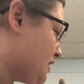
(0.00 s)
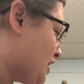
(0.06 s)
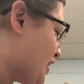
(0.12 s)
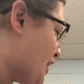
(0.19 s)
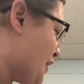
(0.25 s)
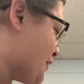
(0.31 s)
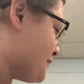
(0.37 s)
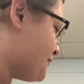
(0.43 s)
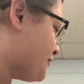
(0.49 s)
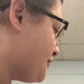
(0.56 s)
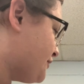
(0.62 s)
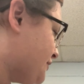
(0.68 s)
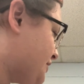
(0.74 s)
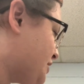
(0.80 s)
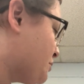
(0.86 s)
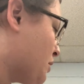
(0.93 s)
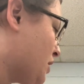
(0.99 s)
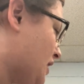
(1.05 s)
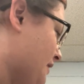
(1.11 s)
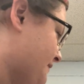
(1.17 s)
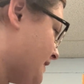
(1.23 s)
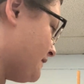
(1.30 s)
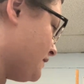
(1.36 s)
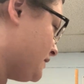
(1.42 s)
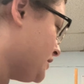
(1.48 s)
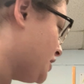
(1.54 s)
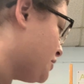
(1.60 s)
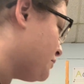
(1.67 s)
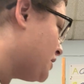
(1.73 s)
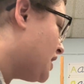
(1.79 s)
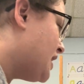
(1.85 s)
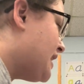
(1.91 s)
of the word I've given you.
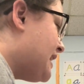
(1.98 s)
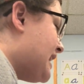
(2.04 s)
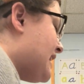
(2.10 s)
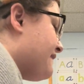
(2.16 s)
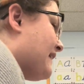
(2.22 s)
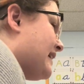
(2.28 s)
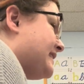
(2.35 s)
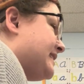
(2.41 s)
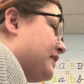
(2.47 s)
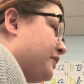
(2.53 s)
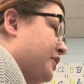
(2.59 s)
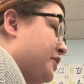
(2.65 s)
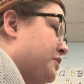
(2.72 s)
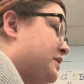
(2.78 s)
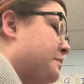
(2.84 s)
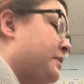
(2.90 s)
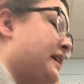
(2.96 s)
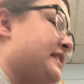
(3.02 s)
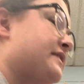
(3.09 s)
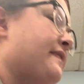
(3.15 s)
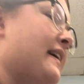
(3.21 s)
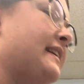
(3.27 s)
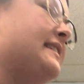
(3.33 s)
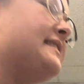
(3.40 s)
If I tell you to please find a